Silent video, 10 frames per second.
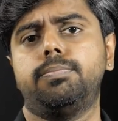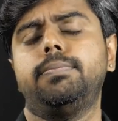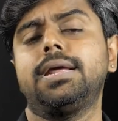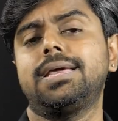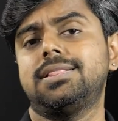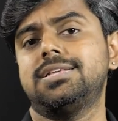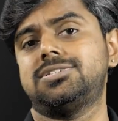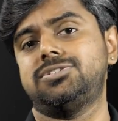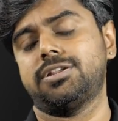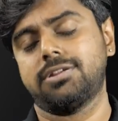bring in
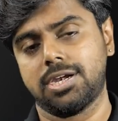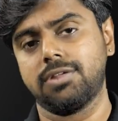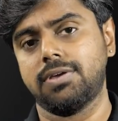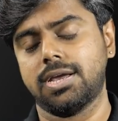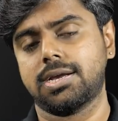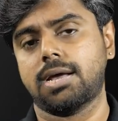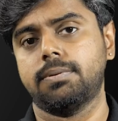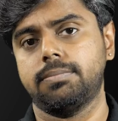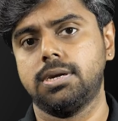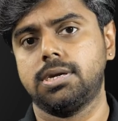these generative AI
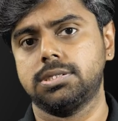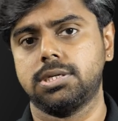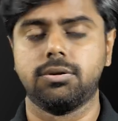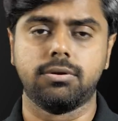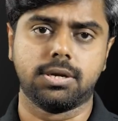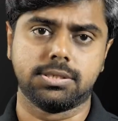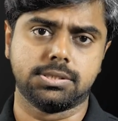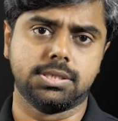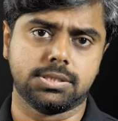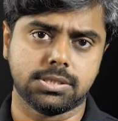capabilities into your
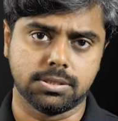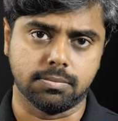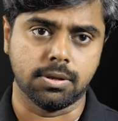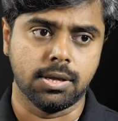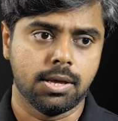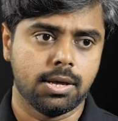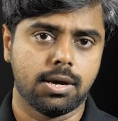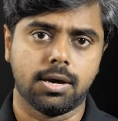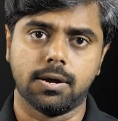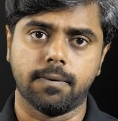existing system
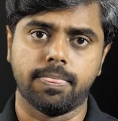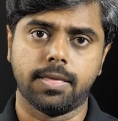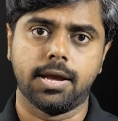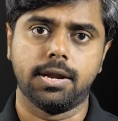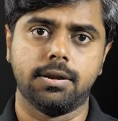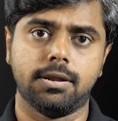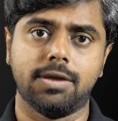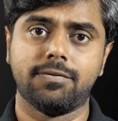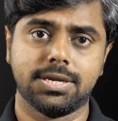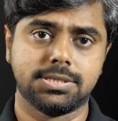and
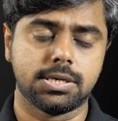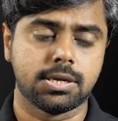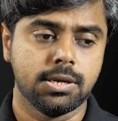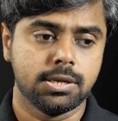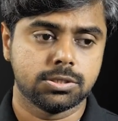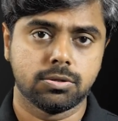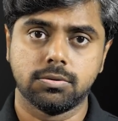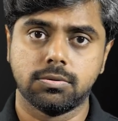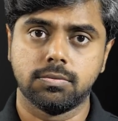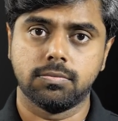leverage it?
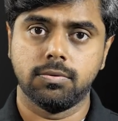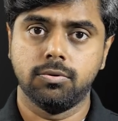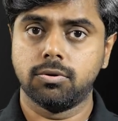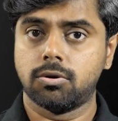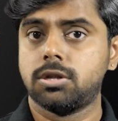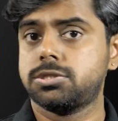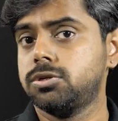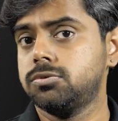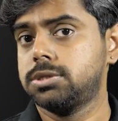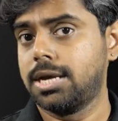So you could also
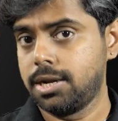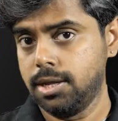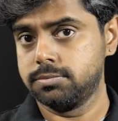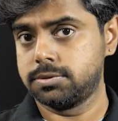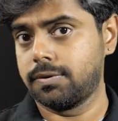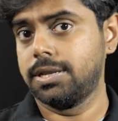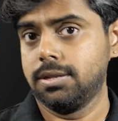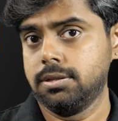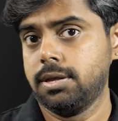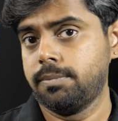use LLMs, while
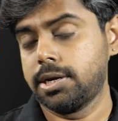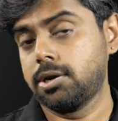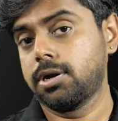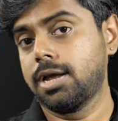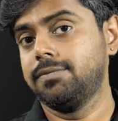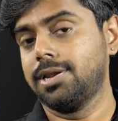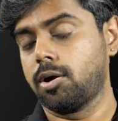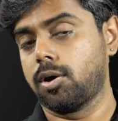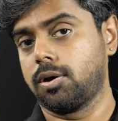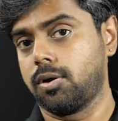they might not have the
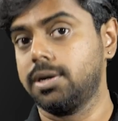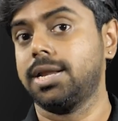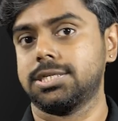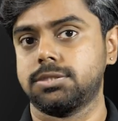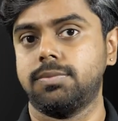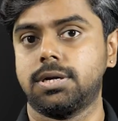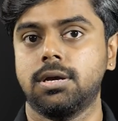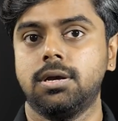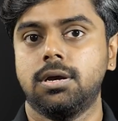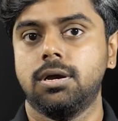long context,
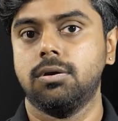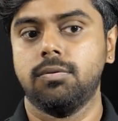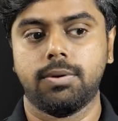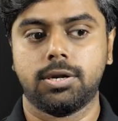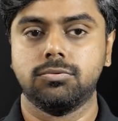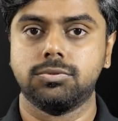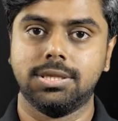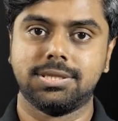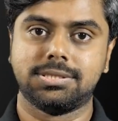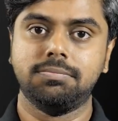but you
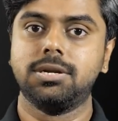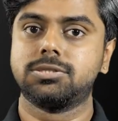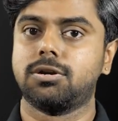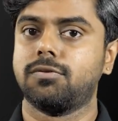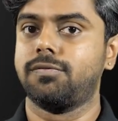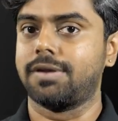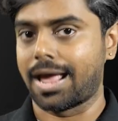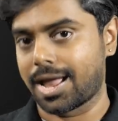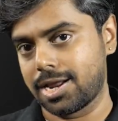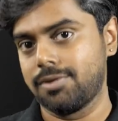in the similar sort of
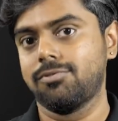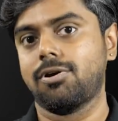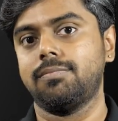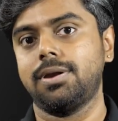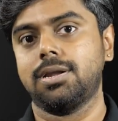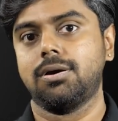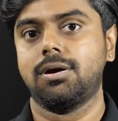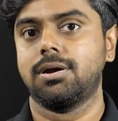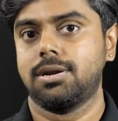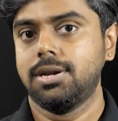RAG environment
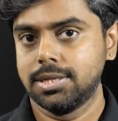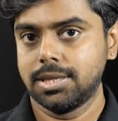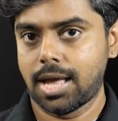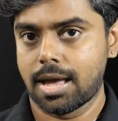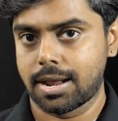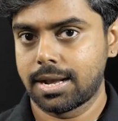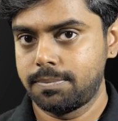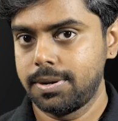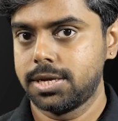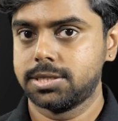or like RAG
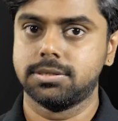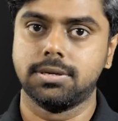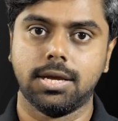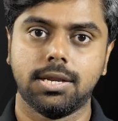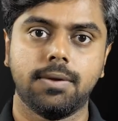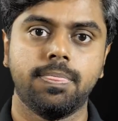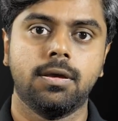application area,